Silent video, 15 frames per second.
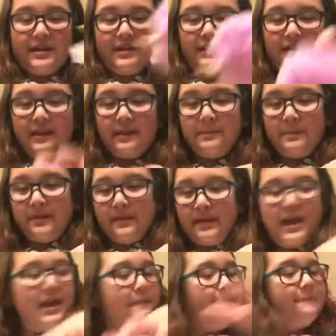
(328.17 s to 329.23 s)
So let's put
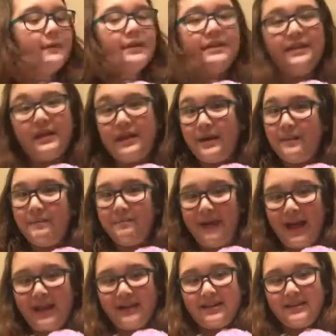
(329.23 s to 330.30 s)
everything
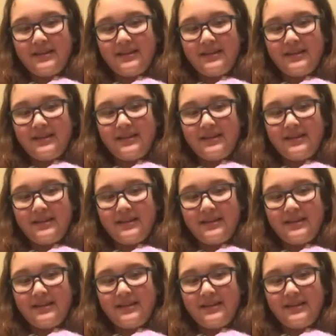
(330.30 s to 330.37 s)
back.